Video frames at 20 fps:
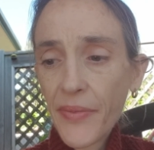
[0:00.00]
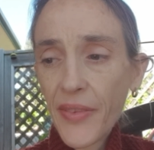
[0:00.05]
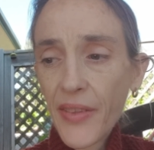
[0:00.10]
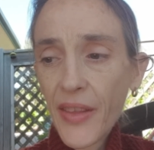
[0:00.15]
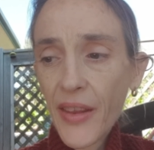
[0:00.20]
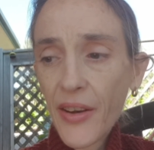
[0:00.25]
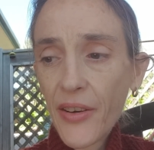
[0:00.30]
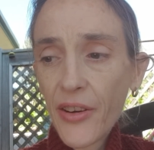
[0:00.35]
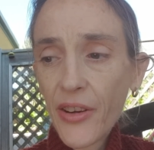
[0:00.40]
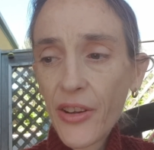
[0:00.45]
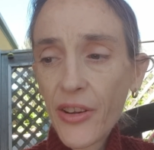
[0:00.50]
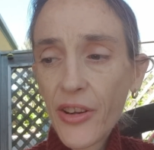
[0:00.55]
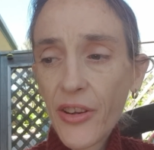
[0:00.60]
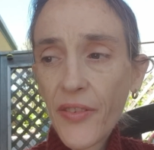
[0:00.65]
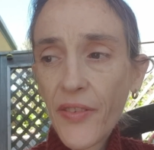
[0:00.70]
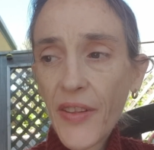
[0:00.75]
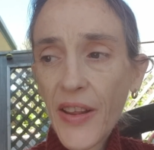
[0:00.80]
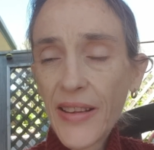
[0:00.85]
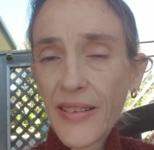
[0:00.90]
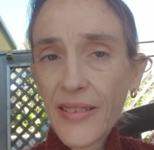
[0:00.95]
There are a lot of
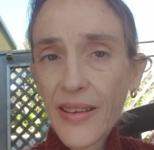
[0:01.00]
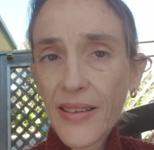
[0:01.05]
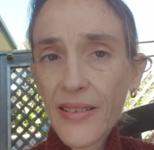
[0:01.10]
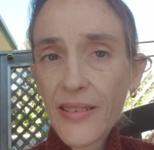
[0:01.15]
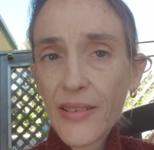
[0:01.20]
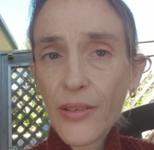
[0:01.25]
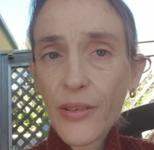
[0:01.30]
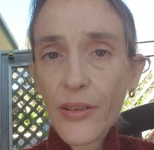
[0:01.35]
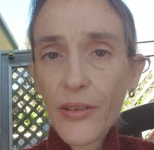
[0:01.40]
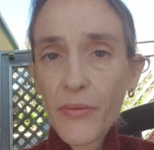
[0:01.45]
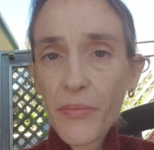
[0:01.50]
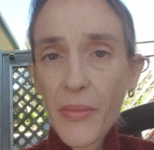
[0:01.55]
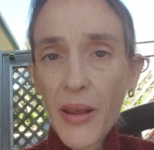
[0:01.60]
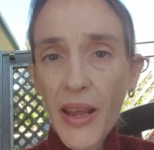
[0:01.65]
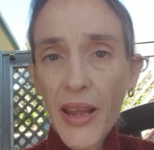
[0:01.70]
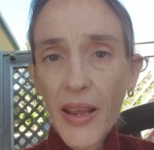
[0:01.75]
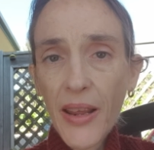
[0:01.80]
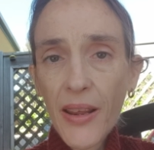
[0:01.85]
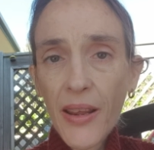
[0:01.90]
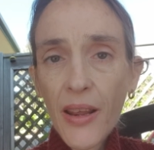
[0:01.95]
things that still give
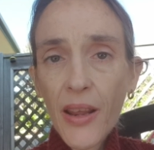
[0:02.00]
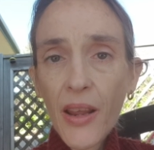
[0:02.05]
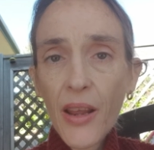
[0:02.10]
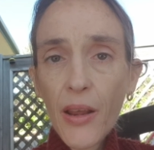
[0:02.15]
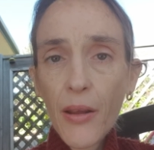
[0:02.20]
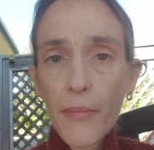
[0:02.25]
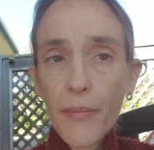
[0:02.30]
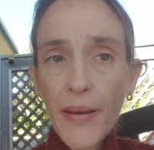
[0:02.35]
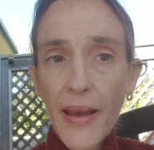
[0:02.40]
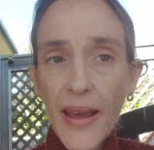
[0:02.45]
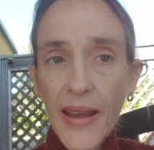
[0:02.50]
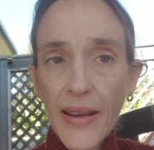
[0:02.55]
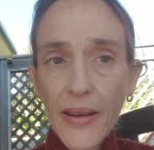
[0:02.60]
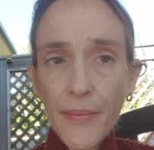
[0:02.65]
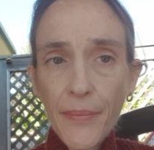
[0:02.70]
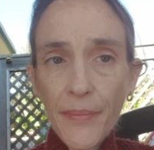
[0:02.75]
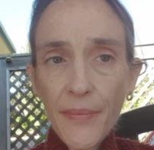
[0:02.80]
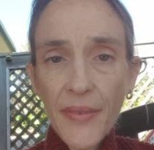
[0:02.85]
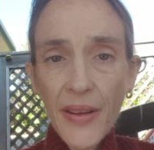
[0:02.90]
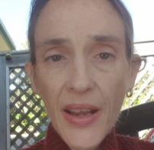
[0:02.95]
me
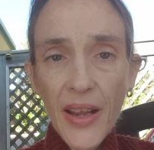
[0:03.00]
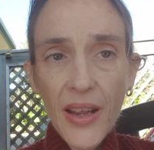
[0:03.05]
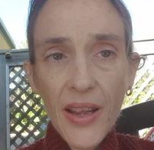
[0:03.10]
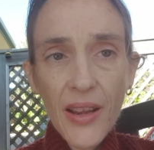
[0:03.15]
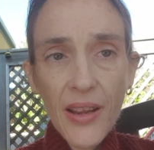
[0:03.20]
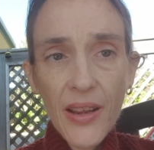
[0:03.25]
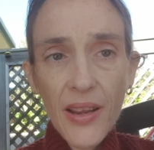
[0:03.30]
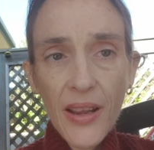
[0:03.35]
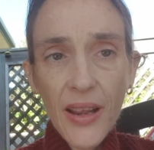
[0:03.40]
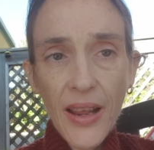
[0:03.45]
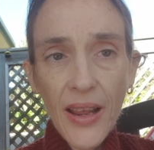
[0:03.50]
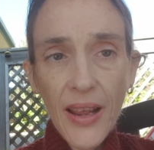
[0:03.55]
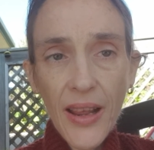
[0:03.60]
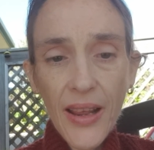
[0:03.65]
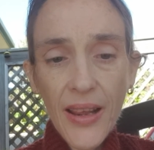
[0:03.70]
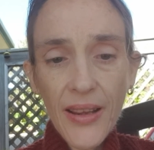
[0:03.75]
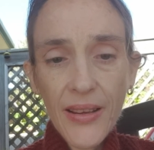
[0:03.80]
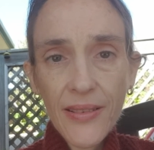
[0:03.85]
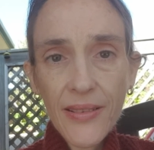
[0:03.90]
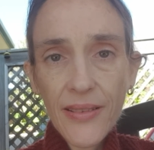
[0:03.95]
pain
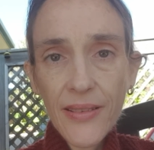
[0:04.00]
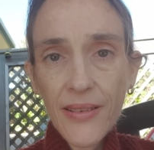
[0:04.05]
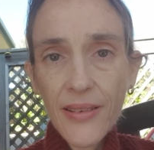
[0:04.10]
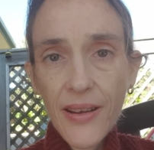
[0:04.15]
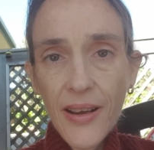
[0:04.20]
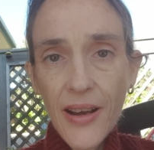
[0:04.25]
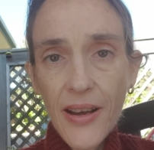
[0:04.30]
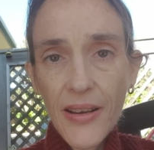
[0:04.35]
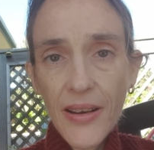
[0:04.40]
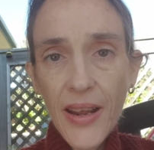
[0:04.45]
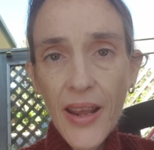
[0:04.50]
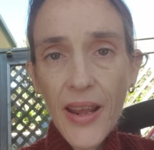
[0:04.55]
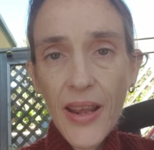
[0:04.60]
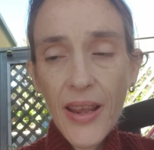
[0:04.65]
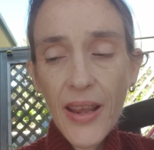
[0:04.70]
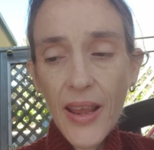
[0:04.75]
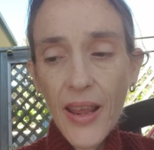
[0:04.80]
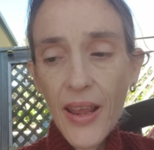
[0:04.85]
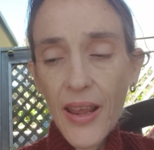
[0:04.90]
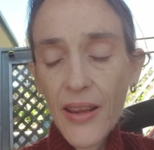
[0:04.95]
and heartache
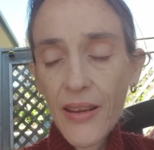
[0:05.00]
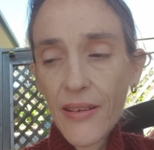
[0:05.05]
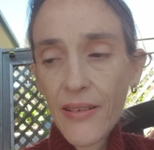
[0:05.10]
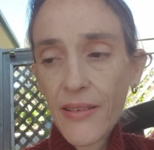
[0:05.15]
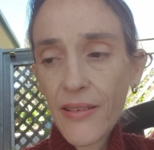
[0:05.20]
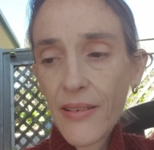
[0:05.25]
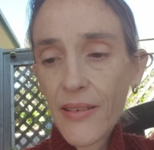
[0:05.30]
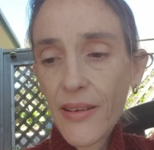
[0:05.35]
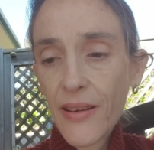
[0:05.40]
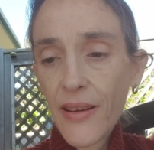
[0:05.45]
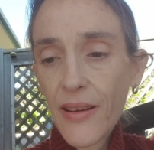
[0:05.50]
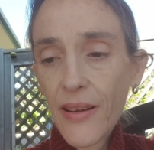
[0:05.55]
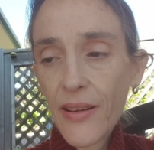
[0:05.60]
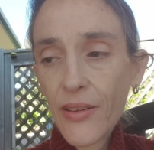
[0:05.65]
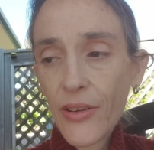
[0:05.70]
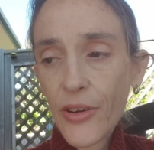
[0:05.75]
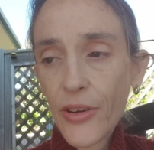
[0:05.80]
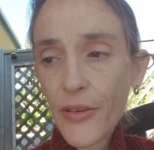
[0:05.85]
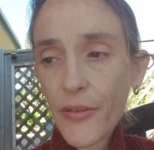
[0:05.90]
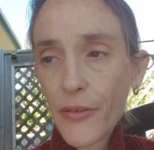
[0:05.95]
and a
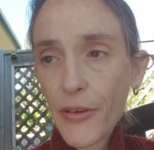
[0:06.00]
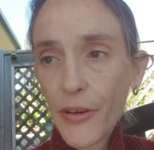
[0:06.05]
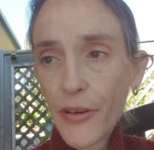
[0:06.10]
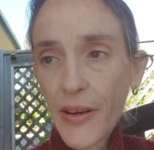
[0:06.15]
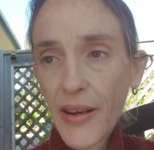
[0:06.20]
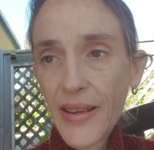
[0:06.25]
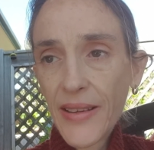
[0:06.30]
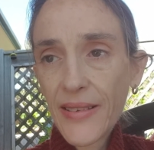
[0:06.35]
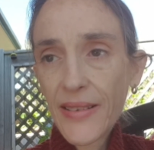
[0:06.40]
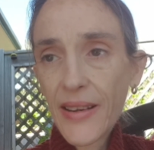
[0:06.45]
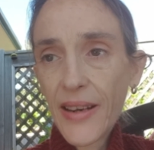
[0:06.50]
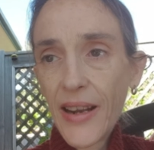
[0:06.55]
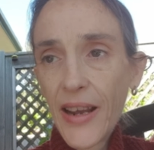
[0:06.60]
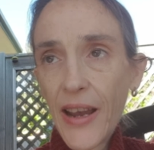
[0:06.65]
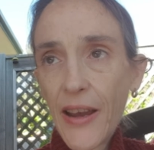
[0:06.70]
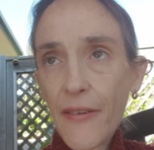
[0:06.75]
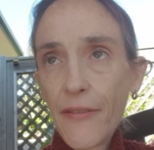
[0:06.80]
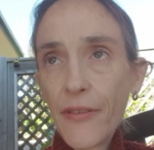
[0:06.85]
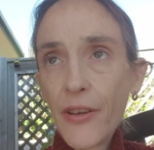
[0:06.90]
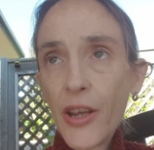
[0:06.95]
lot of regrets that I
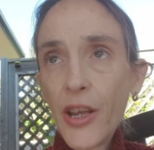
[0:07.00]
have.